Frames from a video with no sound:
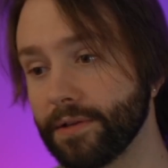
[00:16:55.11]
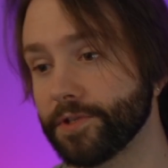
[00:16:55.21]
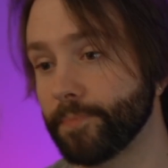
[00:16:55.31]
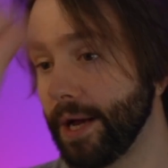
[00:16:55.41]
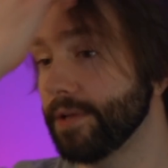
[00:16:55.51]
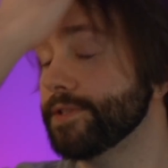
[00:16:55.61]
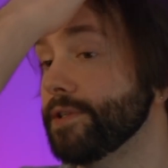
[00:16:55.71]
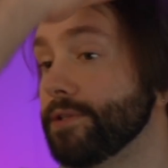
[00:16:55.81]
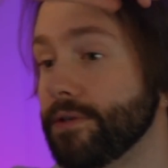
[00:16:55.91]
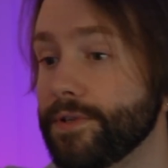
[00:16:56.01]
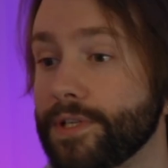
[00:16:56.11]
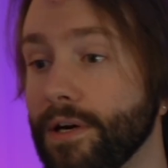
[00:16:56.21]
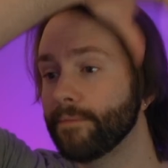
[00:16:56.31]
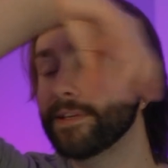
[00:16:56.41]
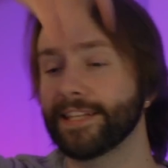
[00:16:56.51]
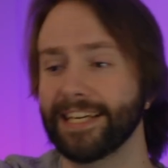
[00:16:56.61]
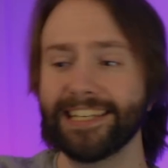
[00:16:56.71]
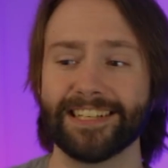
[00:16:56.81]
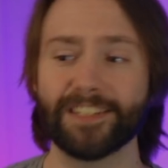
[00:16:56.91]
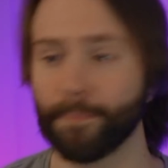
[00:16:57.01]
those spells to do so. But the thing
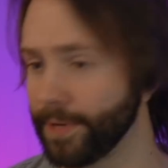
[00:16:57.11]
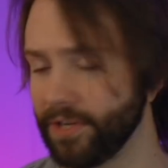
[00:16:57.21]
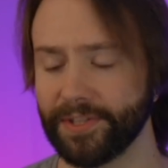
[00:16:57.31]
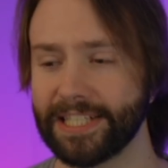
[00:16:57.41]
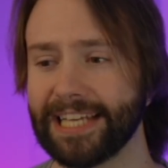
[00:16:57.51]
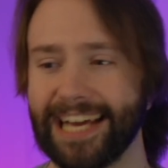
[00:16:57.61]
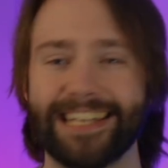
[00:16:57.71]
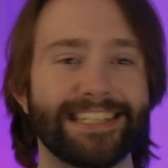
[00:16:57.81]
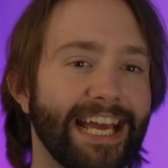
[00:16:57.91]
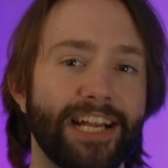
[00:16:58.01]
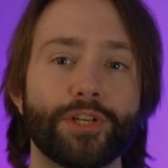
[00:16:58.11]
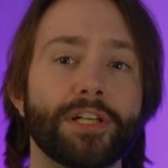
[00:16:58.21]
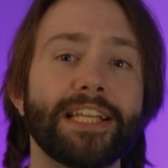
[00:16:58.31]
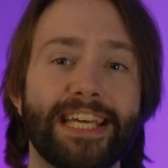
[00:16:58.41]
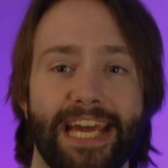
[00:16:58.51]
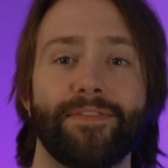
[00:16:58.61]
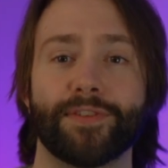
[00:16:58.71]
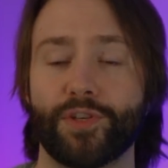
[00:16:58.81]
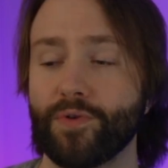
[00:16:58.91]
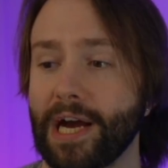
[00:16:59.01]
is the build is, I intentionally gave
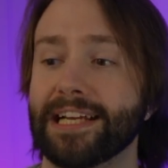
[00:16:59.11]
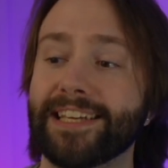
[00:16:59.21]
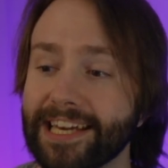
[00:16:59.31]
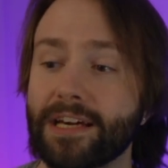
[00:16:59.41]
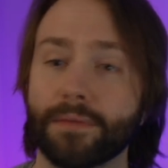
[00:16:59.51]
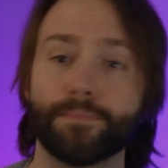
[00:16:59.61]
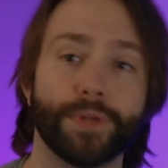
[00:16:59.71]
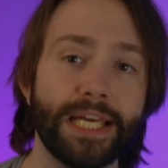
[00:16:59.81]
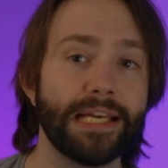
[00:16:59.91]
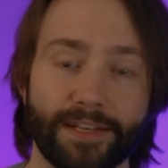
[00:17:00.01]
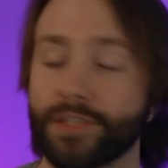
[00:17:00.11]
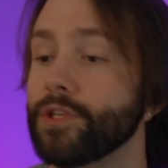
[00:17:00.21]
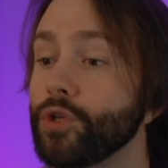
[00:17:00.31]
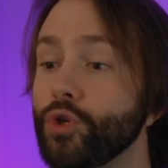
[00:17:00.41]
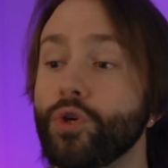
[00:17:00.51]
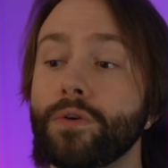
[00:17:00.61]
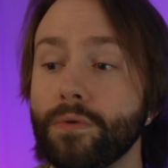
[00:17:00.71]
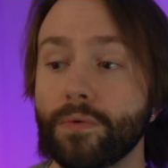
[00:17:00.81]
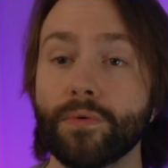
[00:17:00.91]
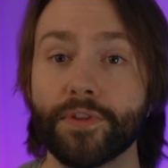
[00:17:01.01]
it to you guys incomplete so that
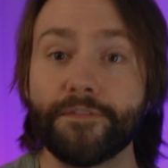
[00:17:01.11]
you, the